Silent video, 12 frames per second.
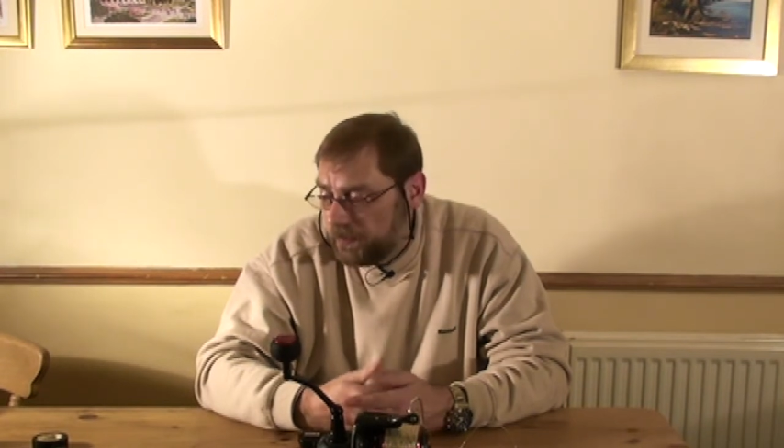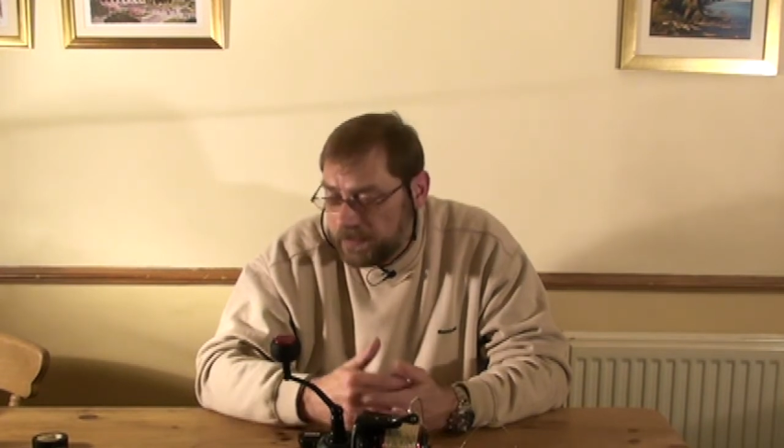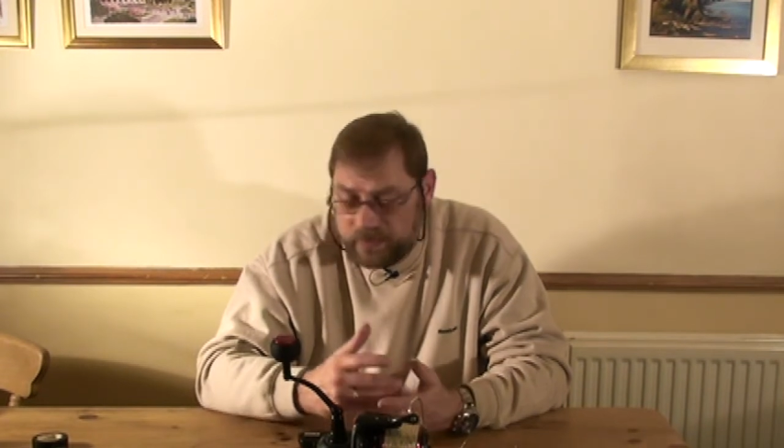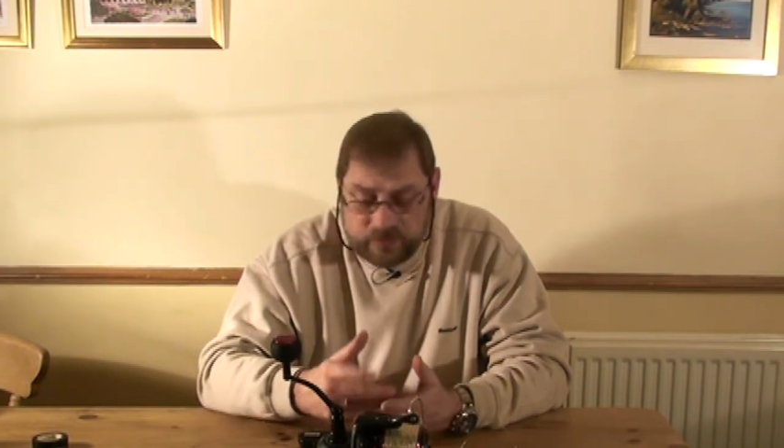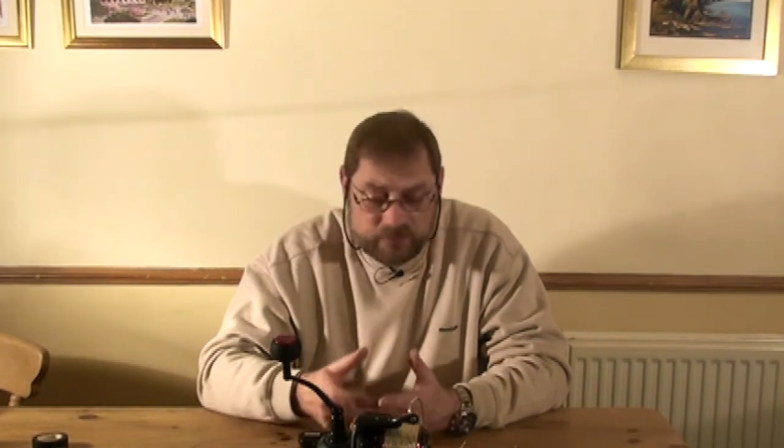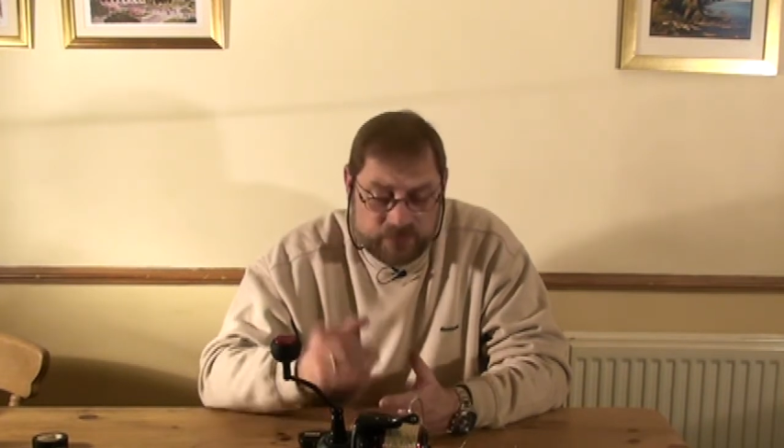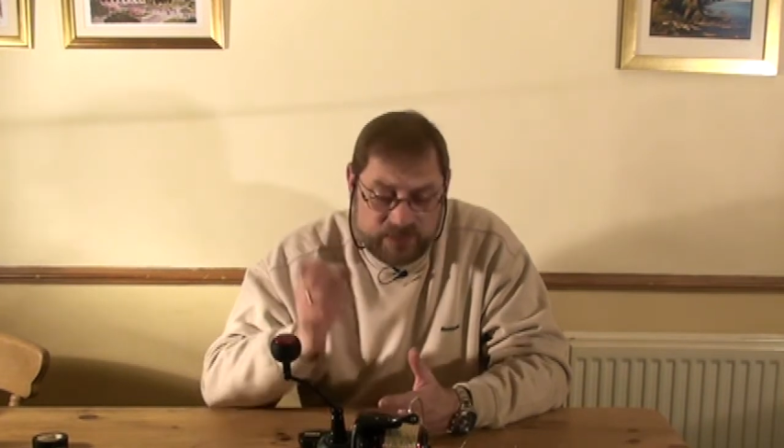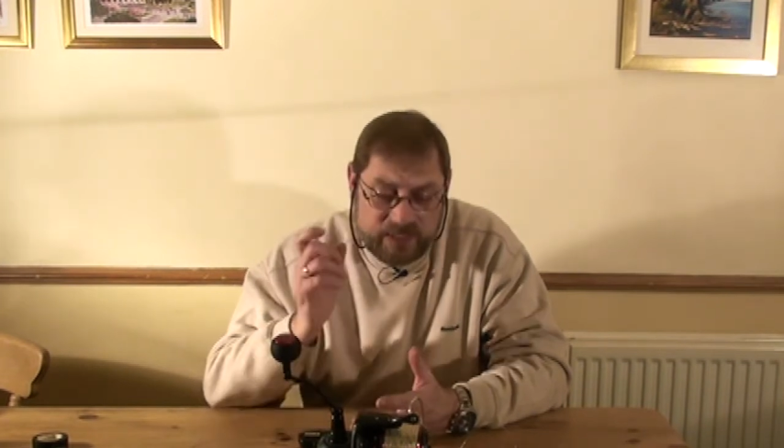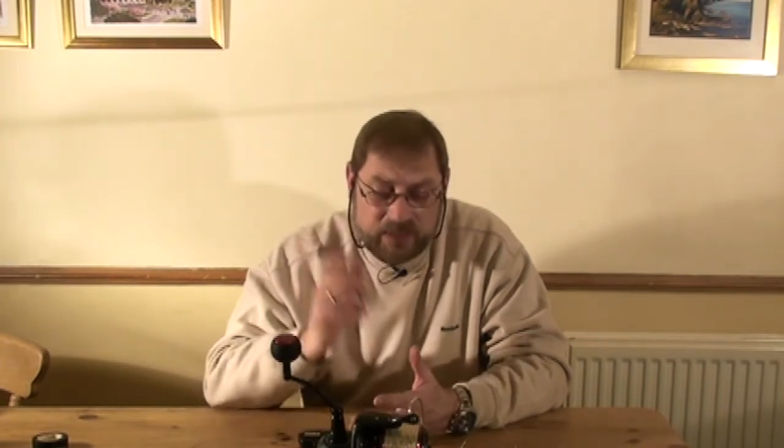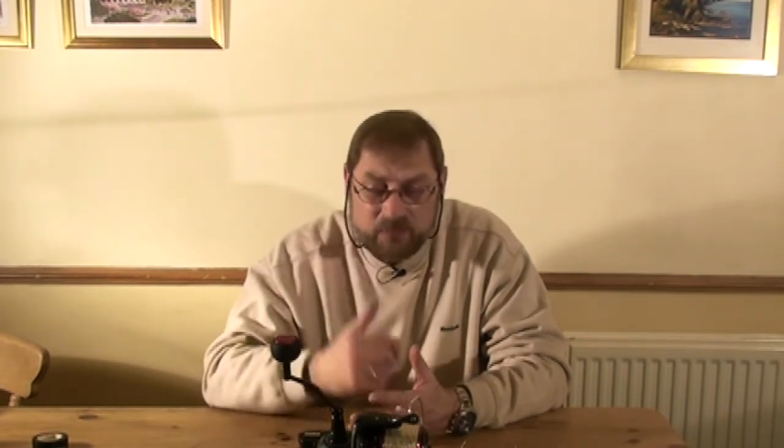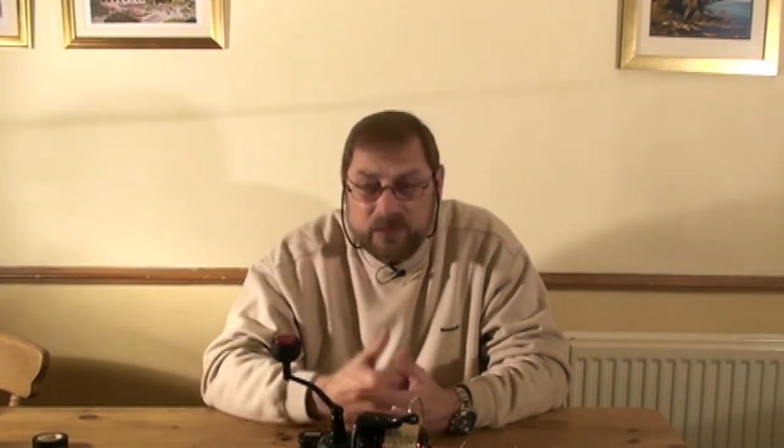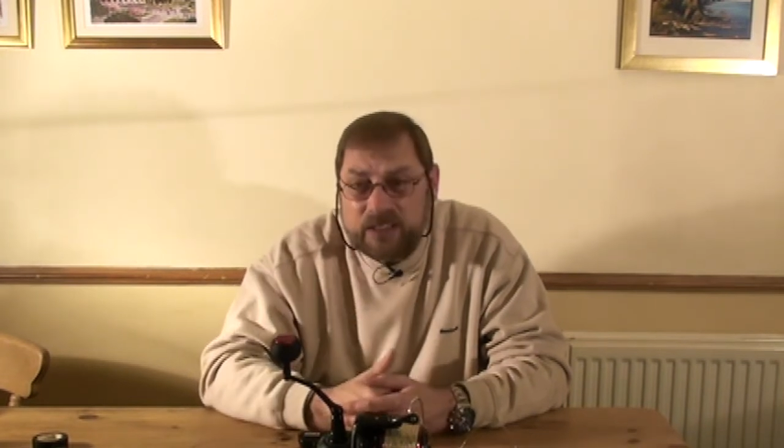because obviously
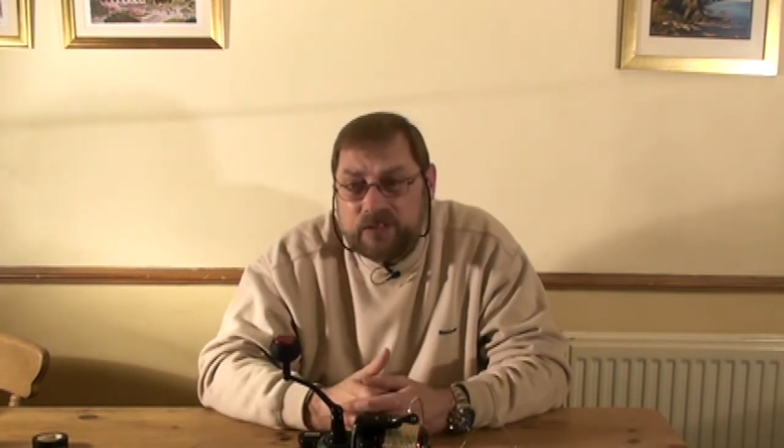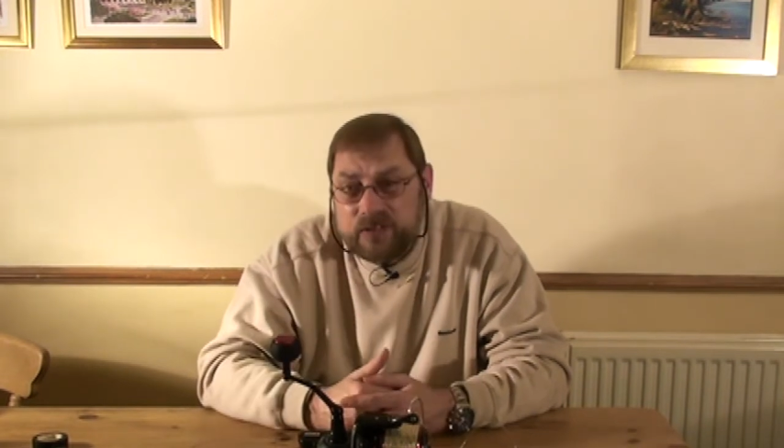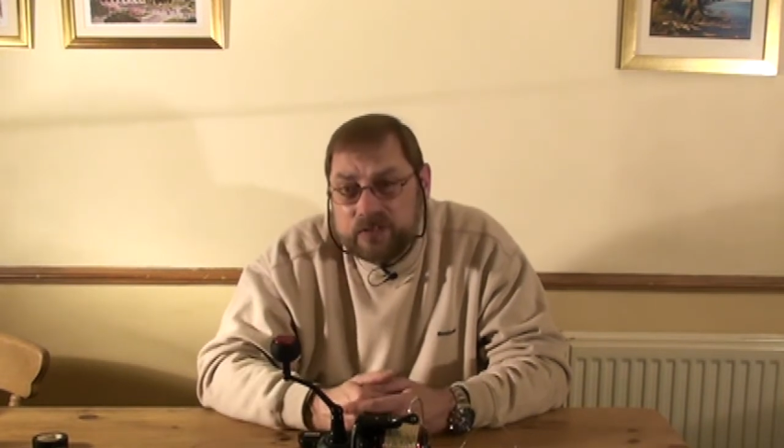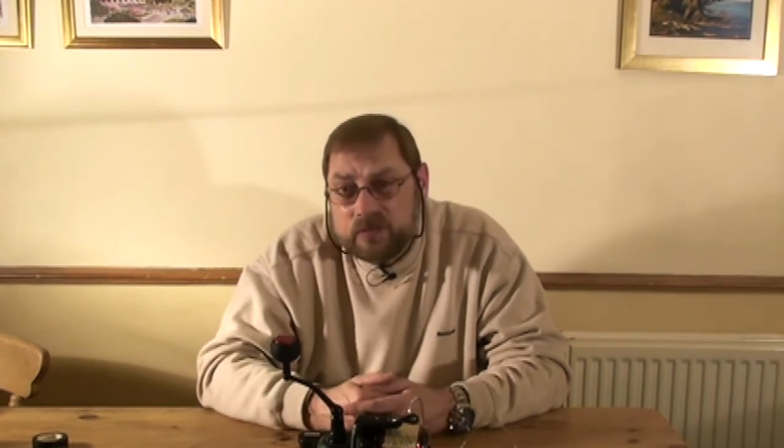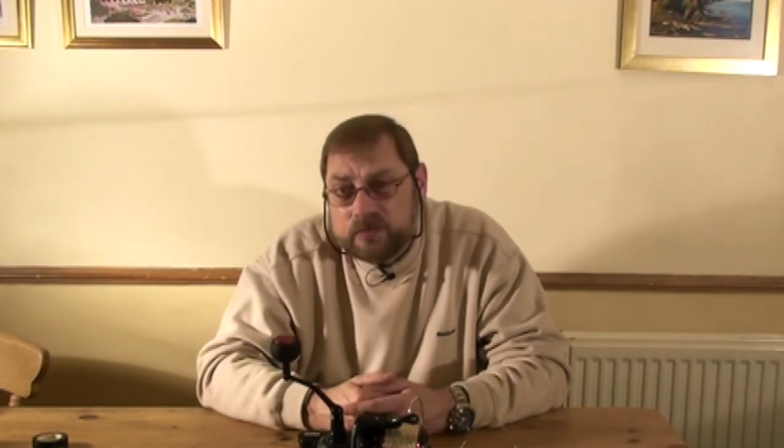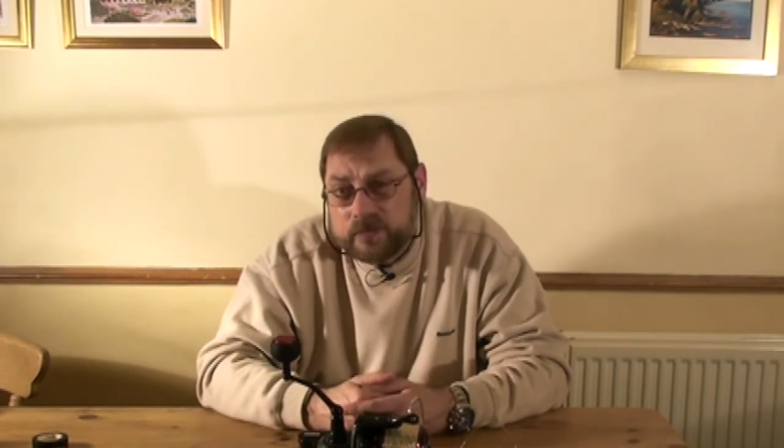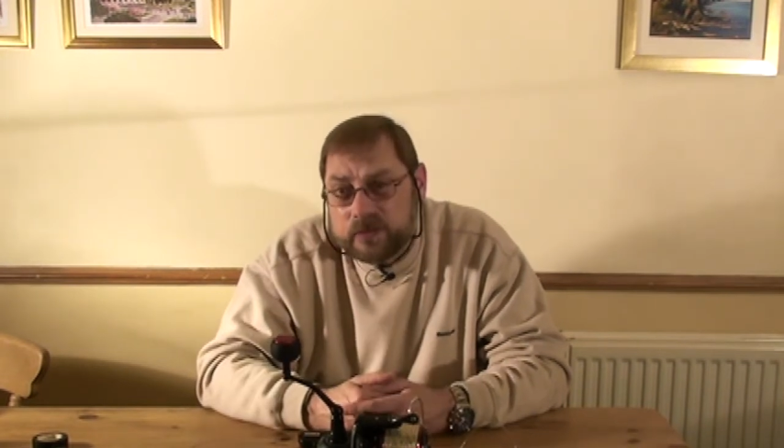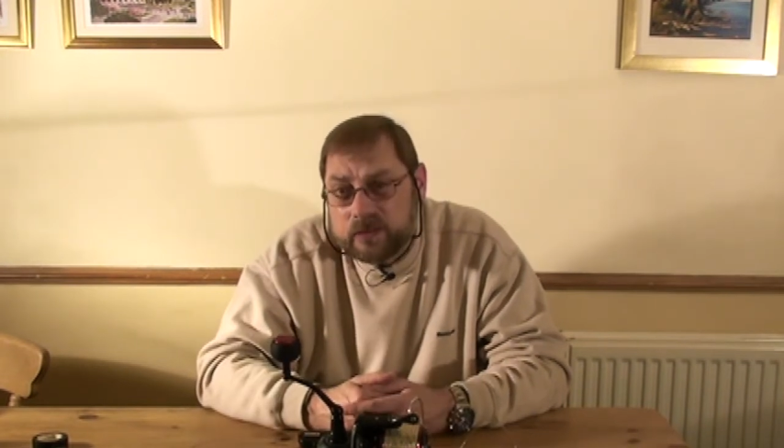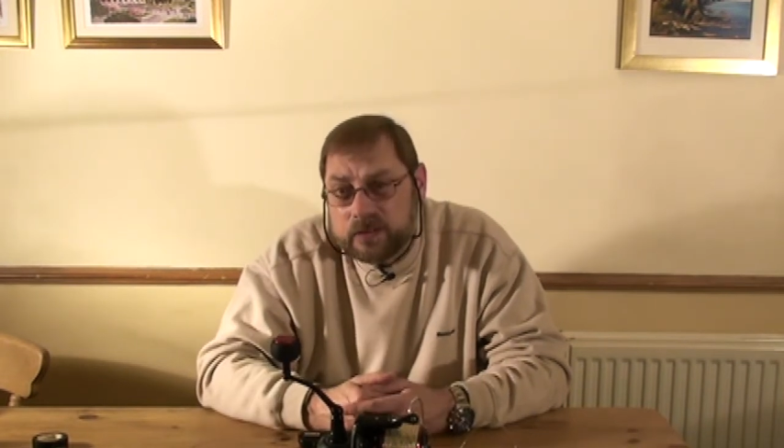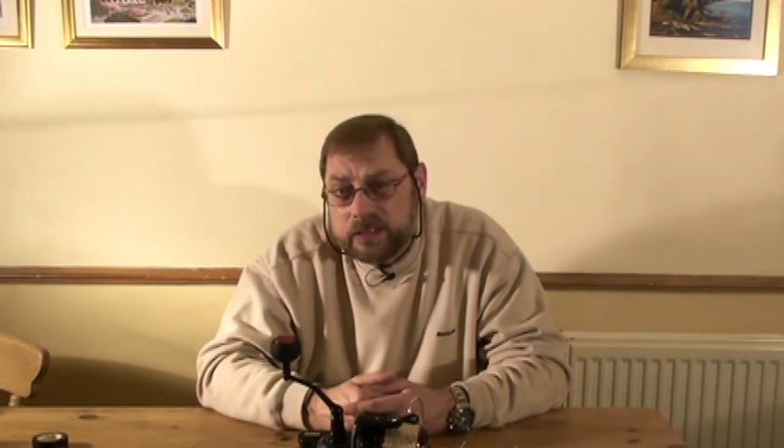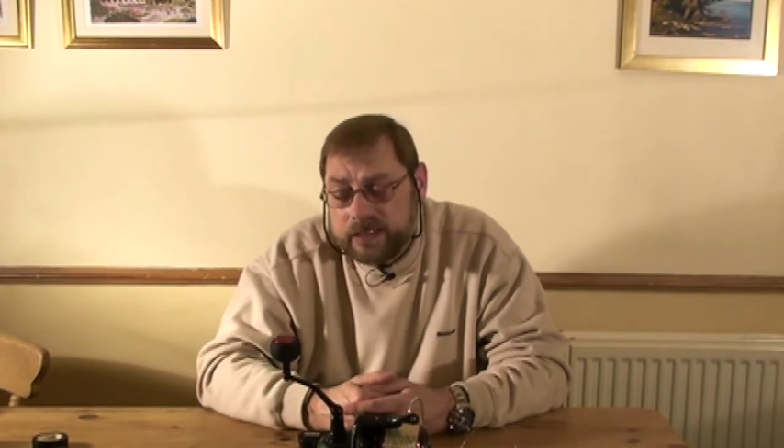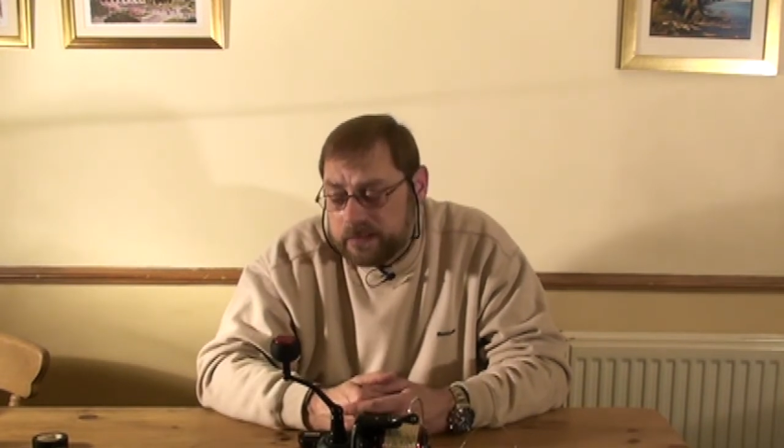that release is an awful lot
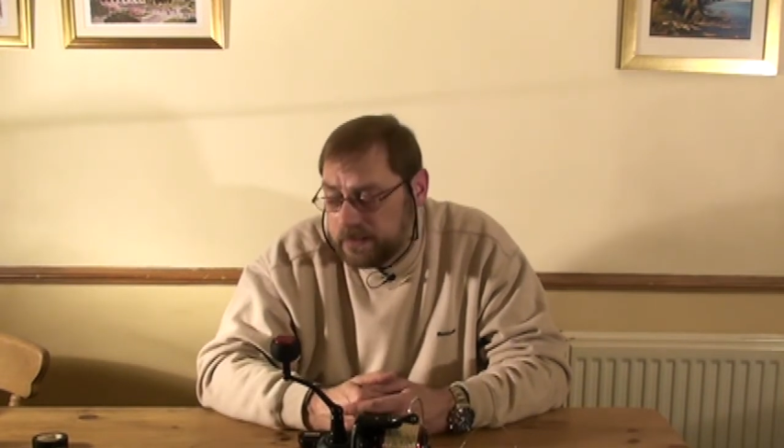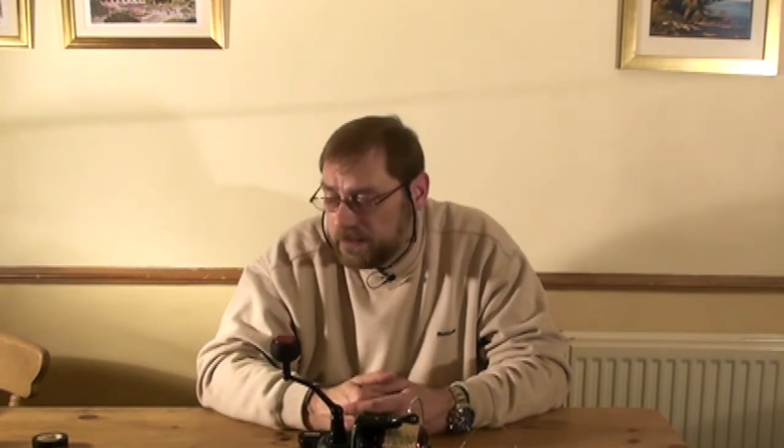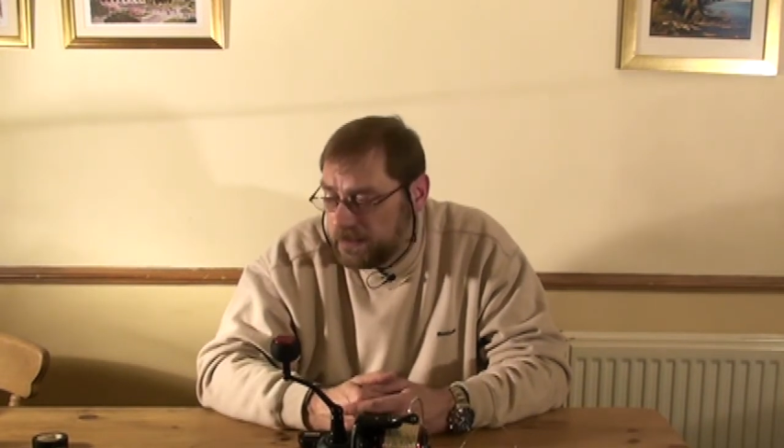cleaner.